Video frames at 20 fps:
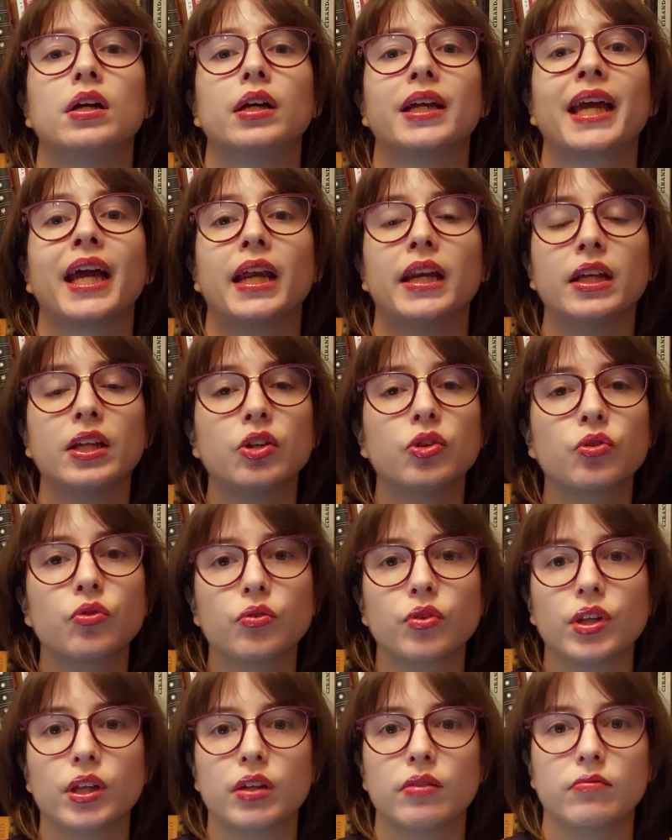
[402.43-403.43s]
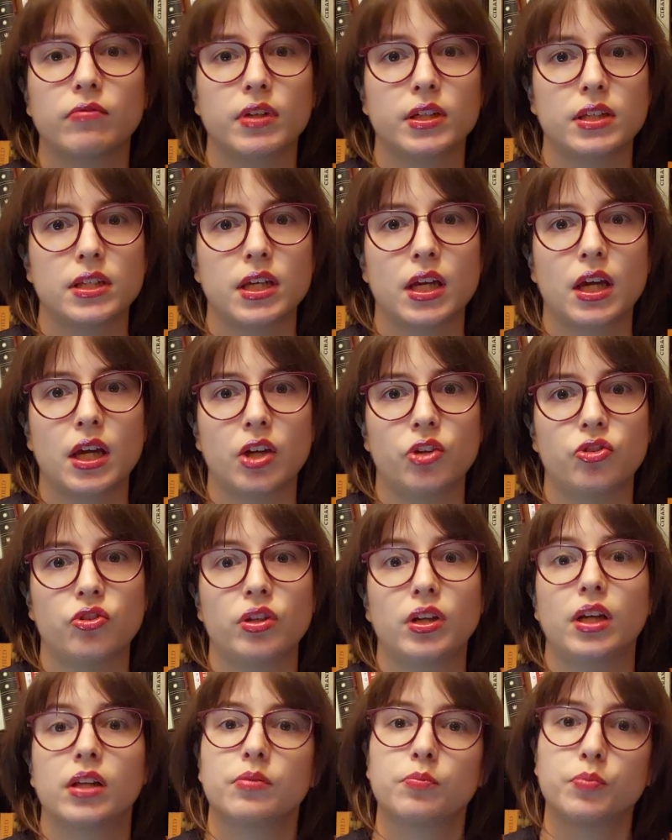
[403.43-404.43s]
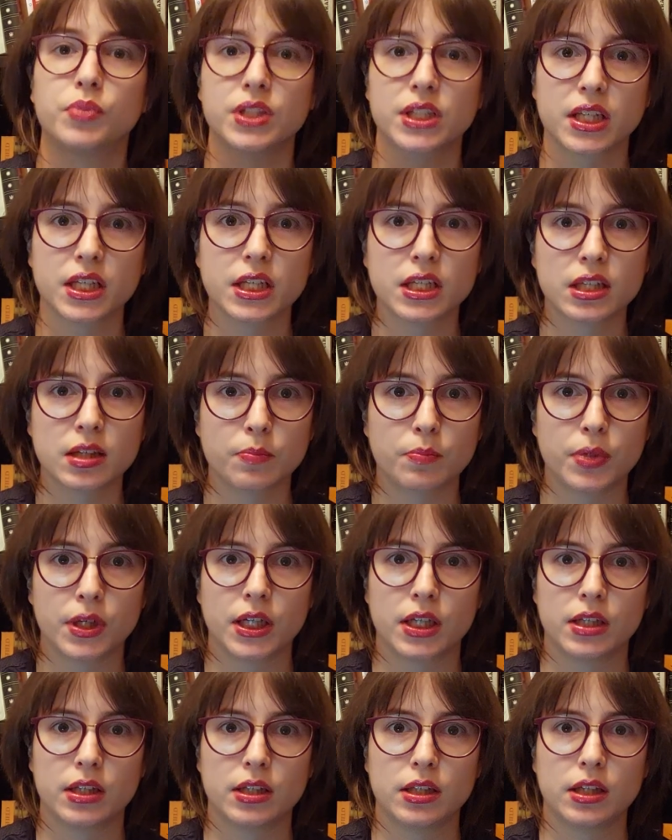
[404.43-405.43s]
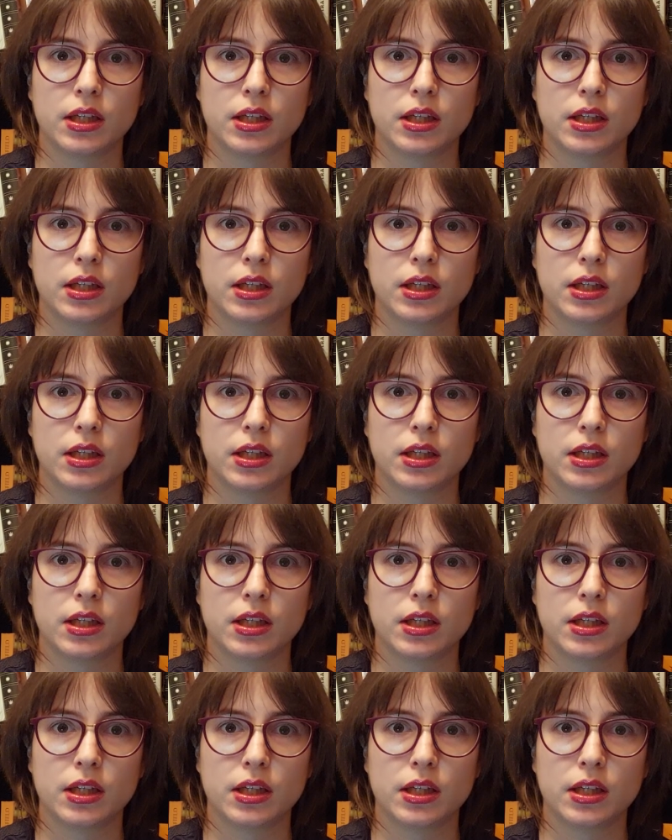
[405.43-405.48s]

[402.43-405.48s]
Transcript: get into the investigation and participate